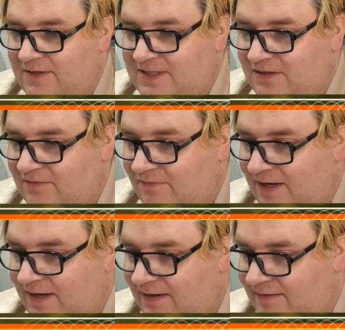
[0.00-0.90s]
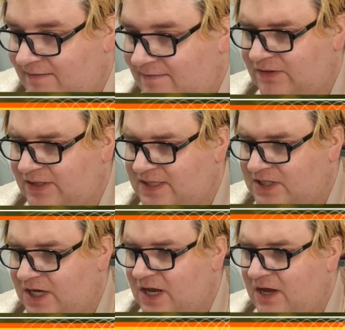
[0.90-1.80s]
Rizzo the Rat in good
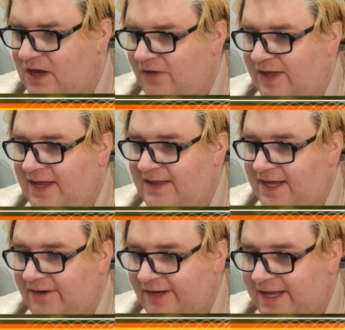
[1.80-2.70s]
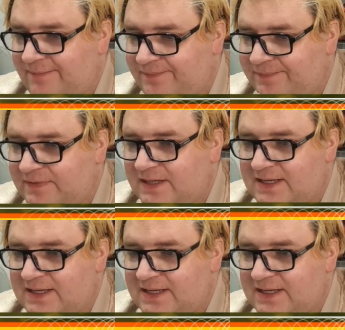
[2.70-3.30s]
condition. There they are again.